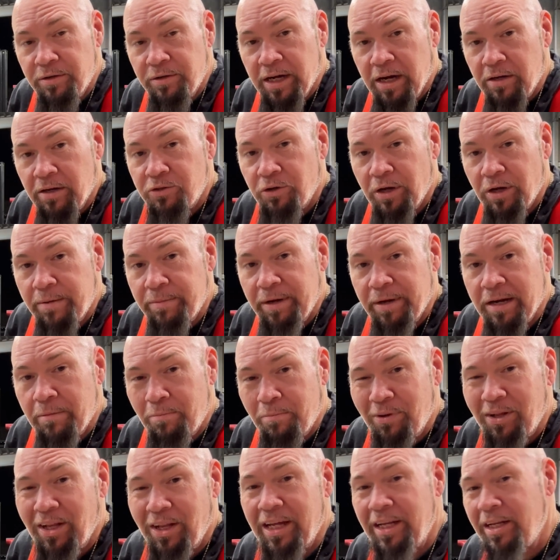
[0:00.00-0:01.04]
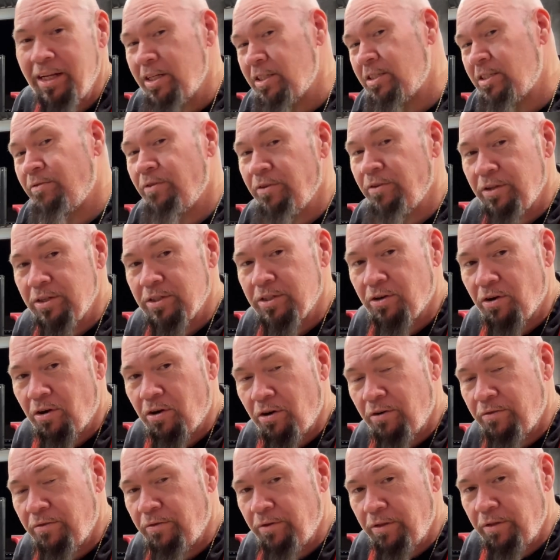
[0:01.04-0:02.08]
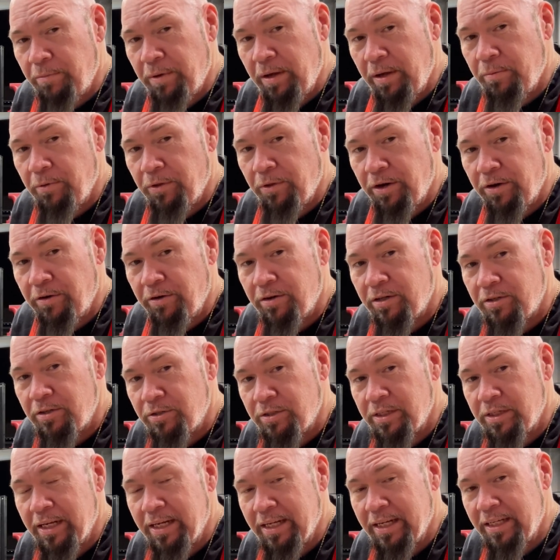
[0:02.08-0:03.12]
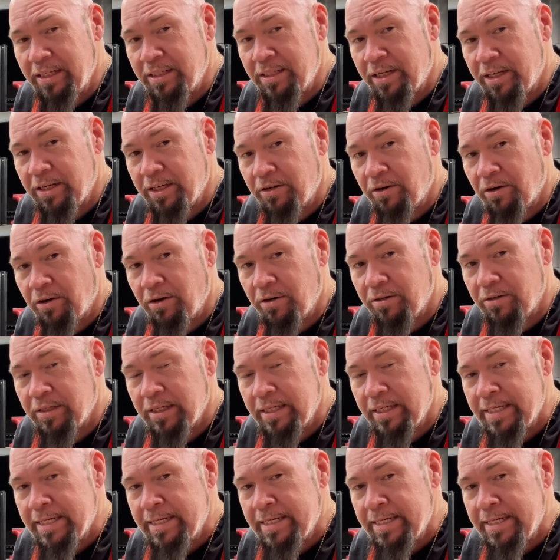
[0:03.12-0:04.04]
And I'll try to make a playlist for this car for the people that are interested in these kit cars